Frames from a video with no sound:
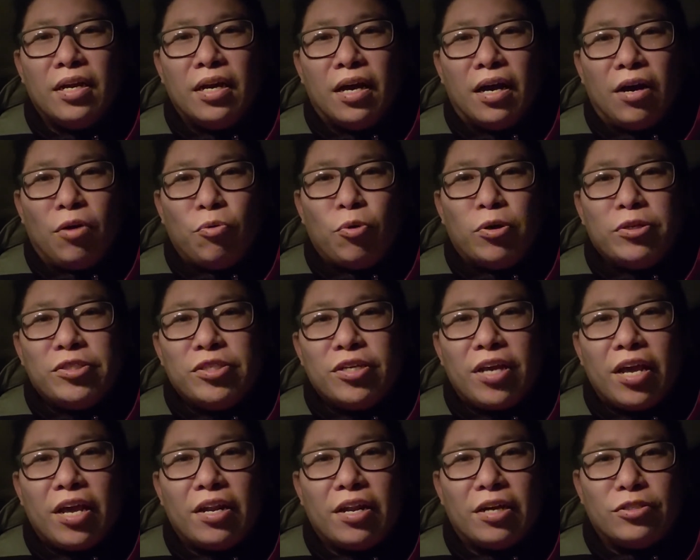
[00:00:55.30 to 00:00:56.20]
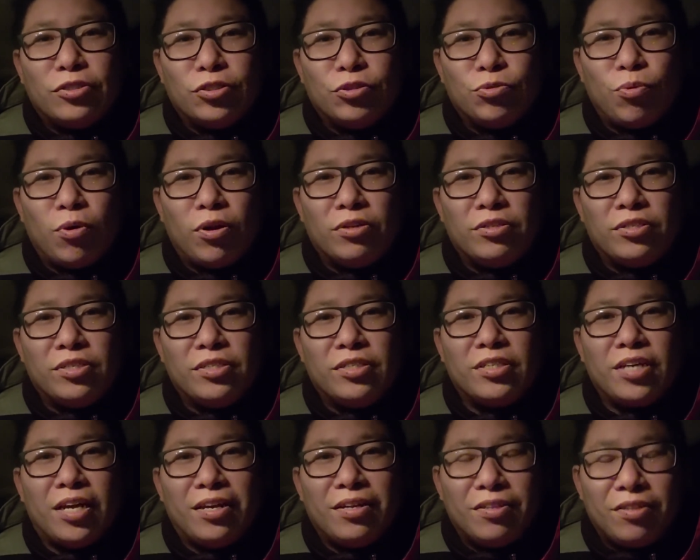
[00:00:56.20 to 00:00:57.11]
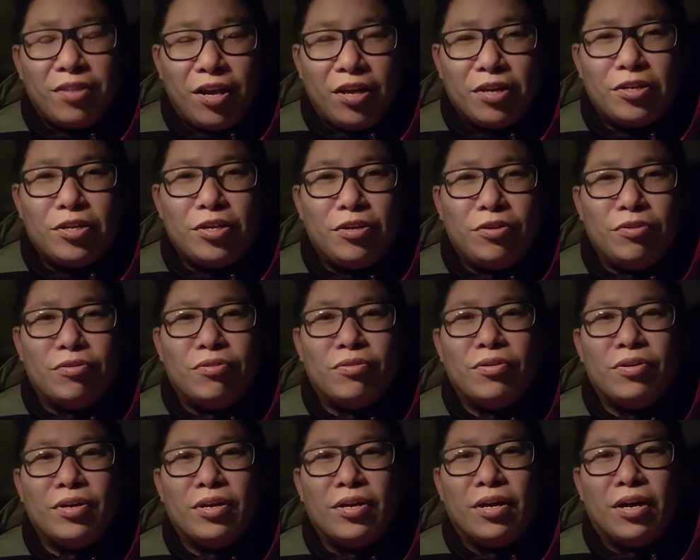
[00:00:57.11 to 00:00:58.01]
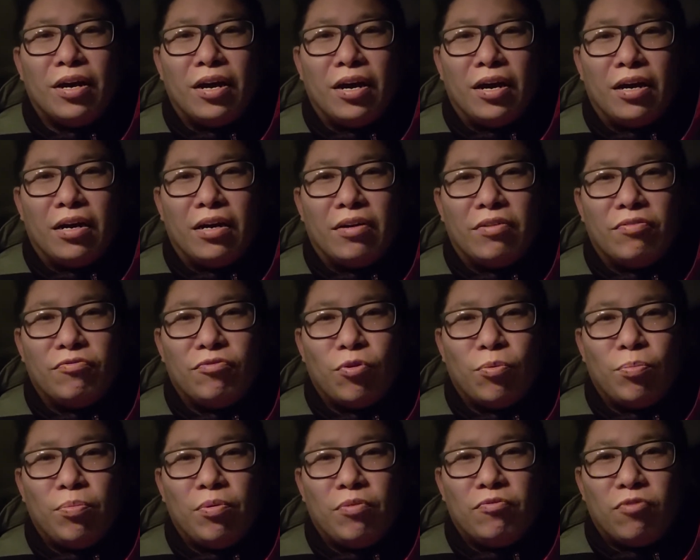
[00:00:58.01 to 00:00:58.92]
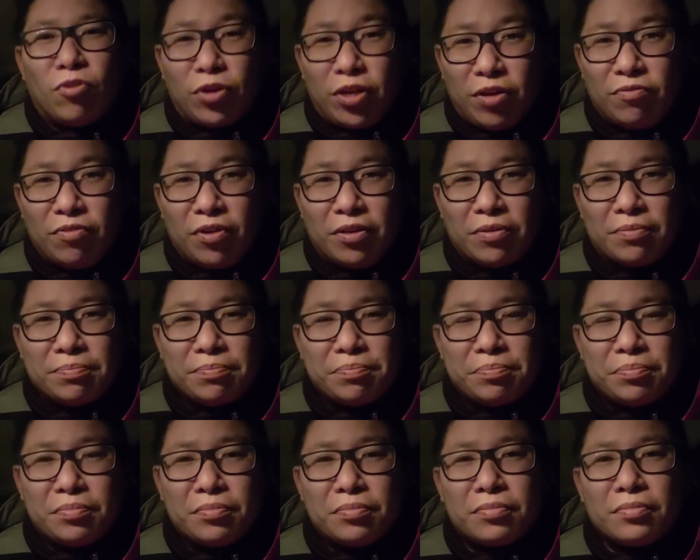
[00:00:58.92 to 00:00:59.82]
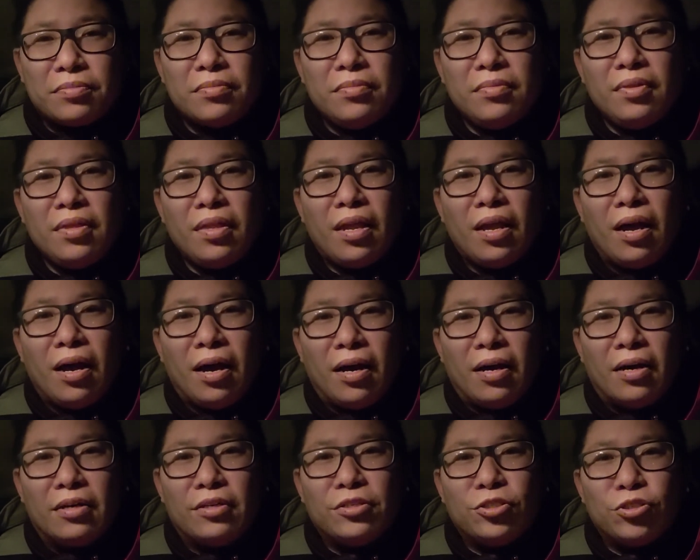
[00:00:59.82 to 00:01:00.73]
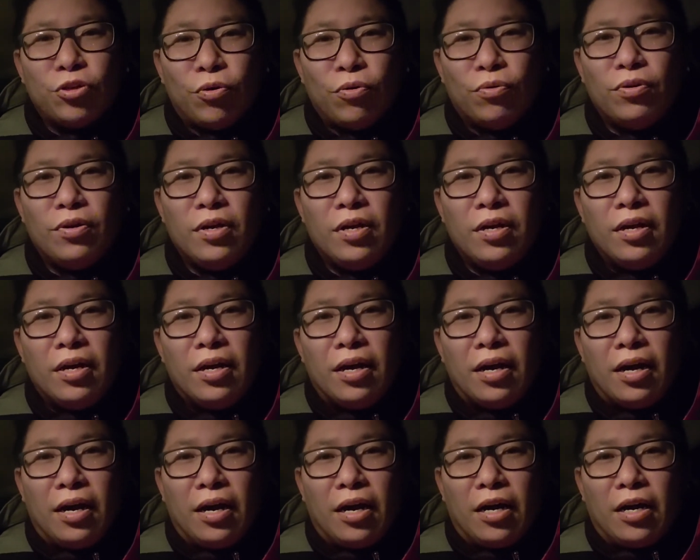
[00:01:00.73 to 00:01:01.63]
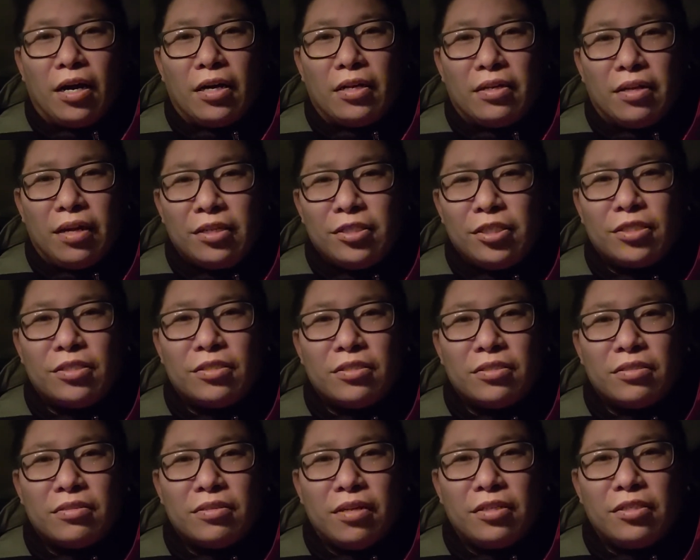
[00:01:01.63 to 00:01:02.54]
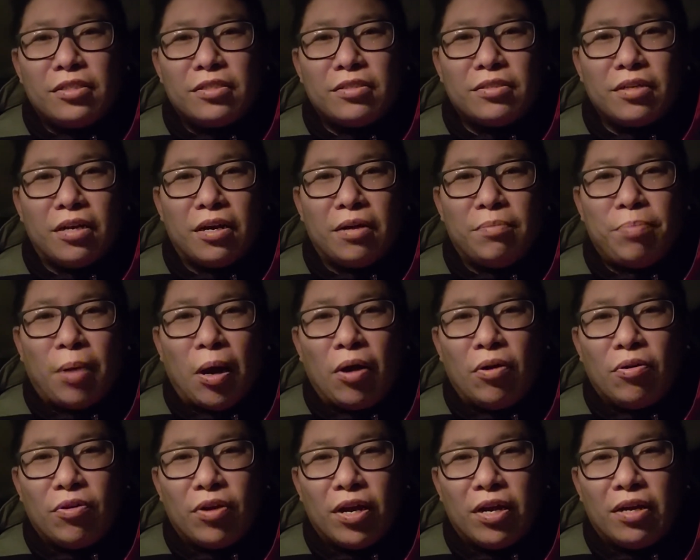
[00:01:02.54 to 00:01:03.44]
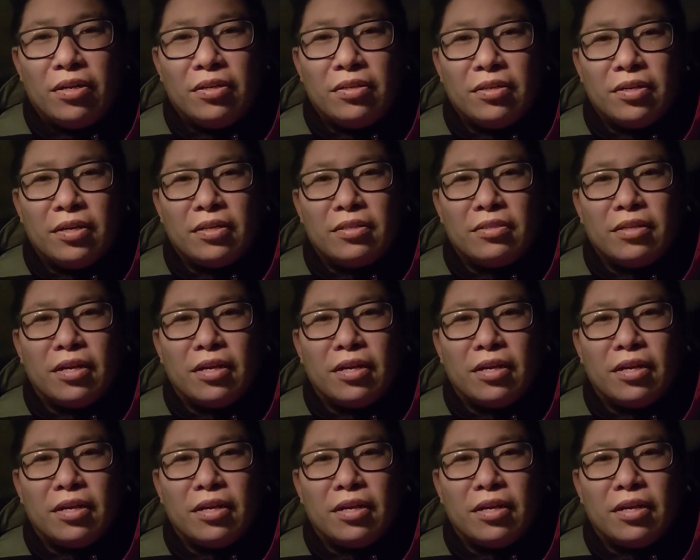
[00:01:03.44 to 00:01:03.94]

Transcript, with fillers: And uh, once again, I just wanted to say thank you. Uh, for for giving. Uh, so uh, let's let's bow our head and